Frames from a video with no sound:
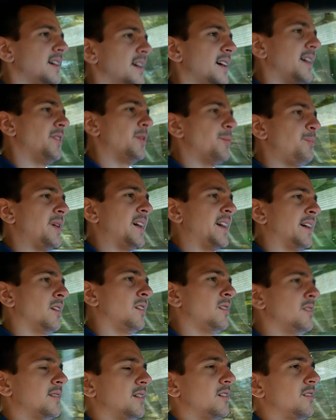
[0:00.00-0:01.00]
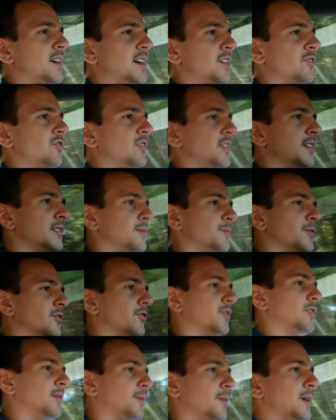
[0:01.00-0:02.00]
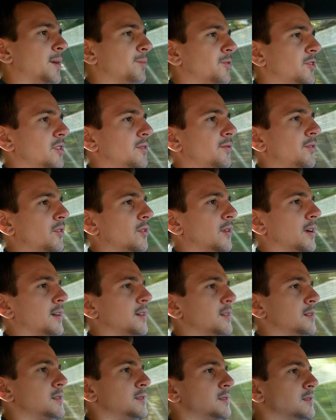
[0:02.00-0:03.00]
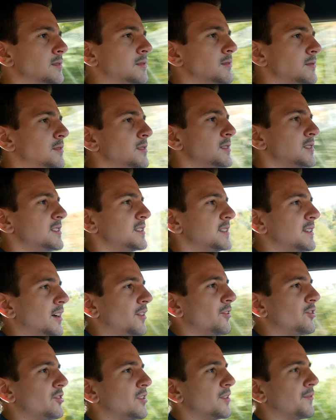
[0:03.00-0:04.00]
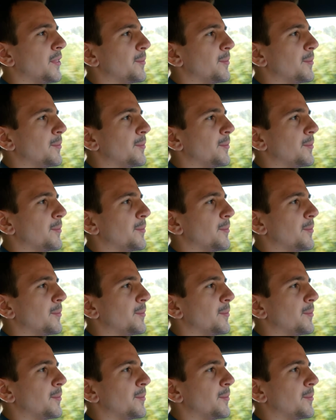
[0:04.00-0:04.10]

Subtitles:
And the pedals are actually, let me just upshift so I can downshift.